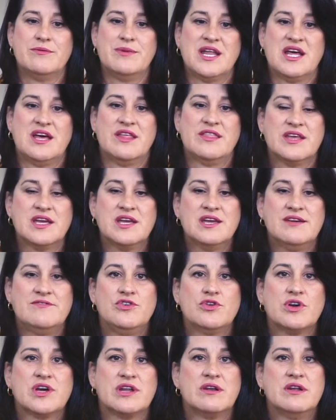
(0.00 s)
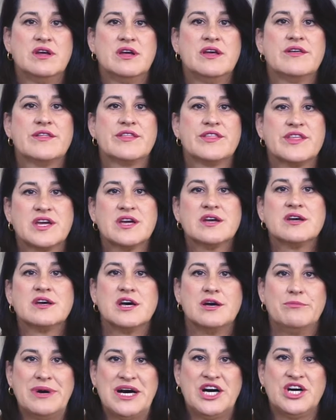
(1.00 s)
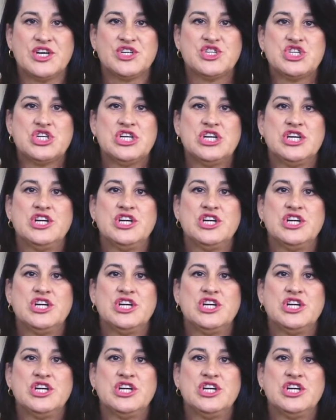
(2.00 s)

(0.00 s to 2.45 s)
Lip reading: But I think if you can think about